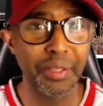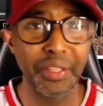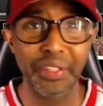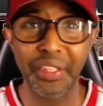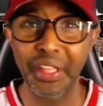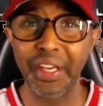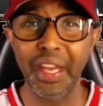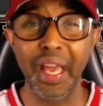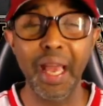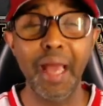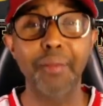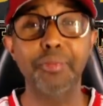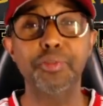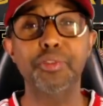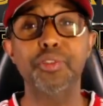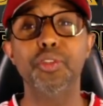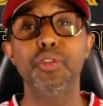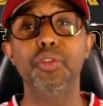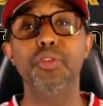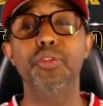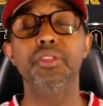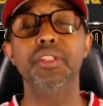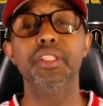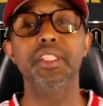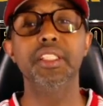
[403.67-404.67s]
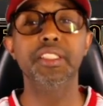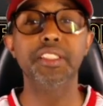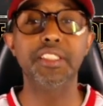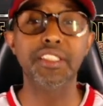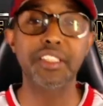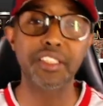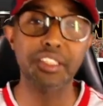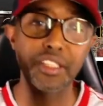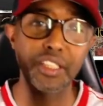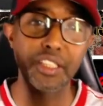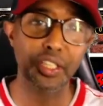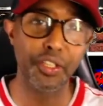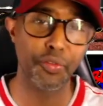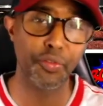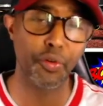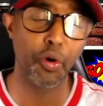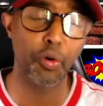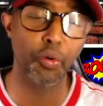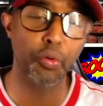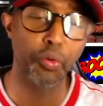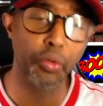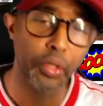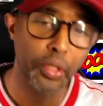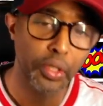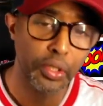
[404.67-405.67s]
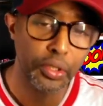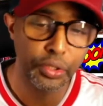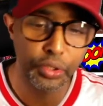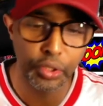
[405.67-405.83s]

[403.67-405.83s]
and done absolutely zero.